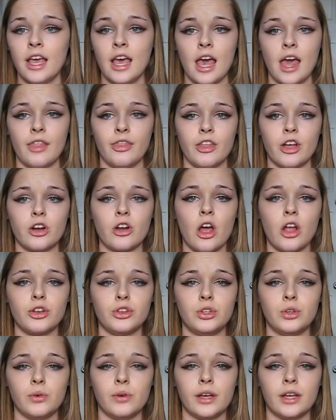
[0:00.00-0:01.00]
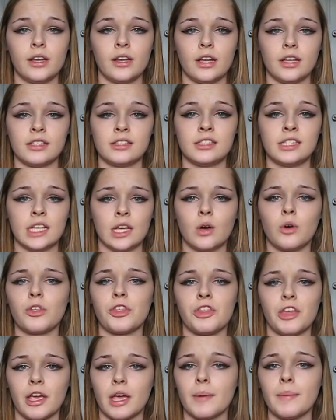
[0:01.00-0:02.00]
and they're not doing a single
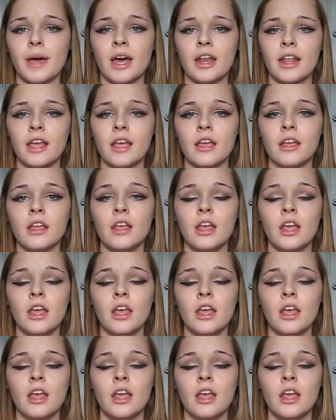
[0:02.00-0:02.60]
thing about it.